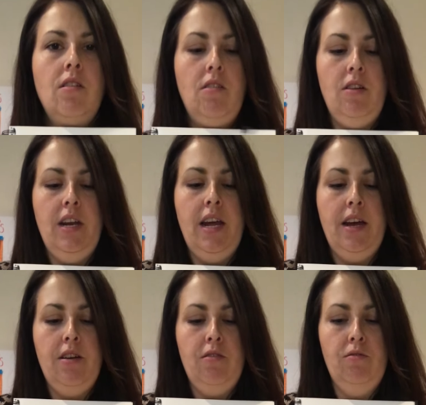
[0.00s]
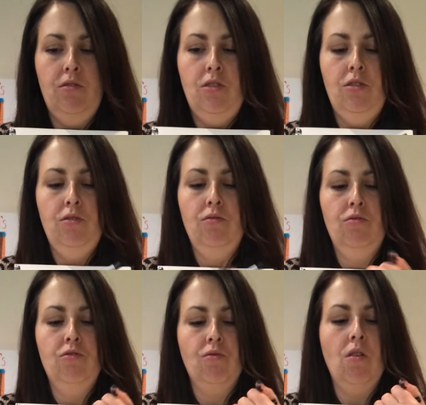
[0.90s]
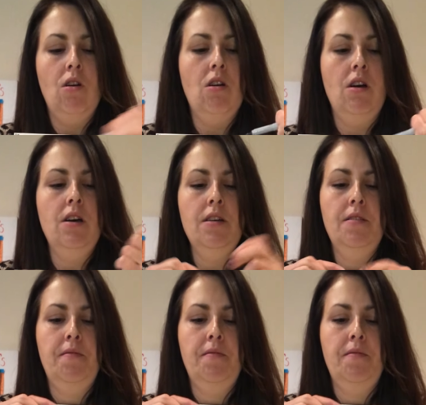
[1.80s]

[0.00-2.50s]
on how to draw